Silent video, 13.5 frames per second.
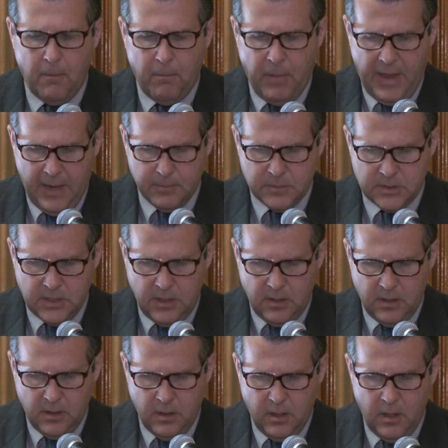
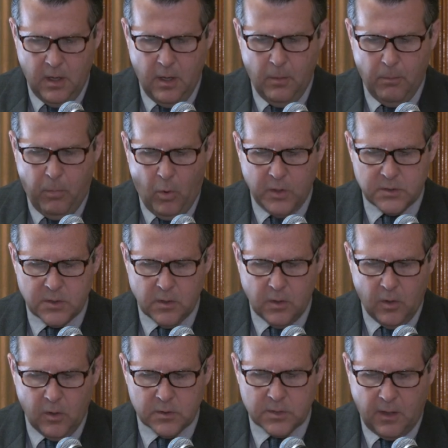BAMSI, Boys and
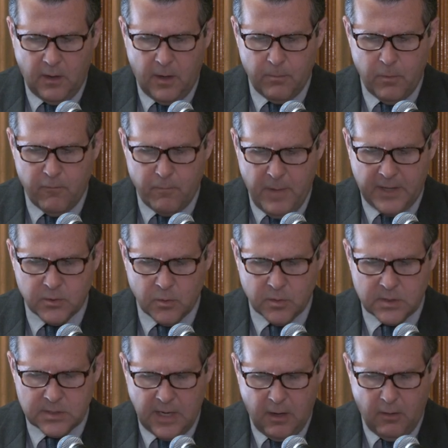Girls Club of Metro
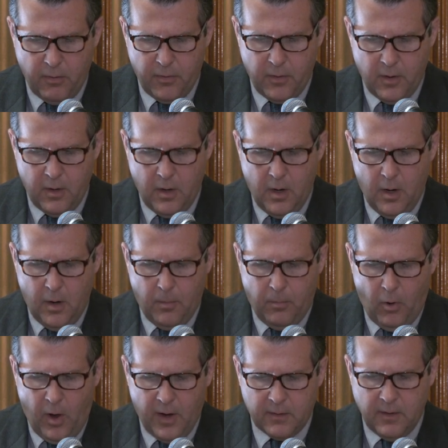South,
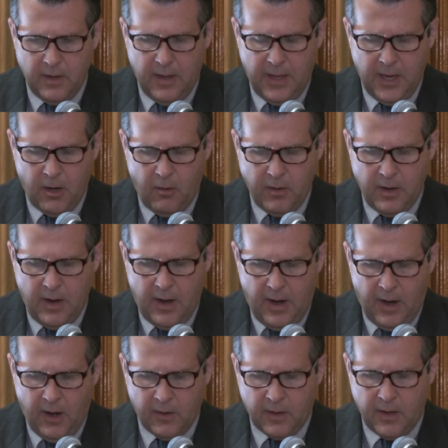Brockton Area
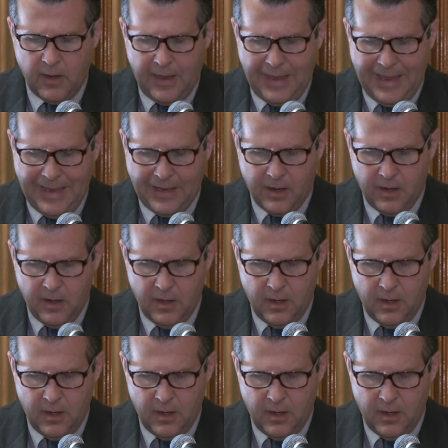ARC, Inc.,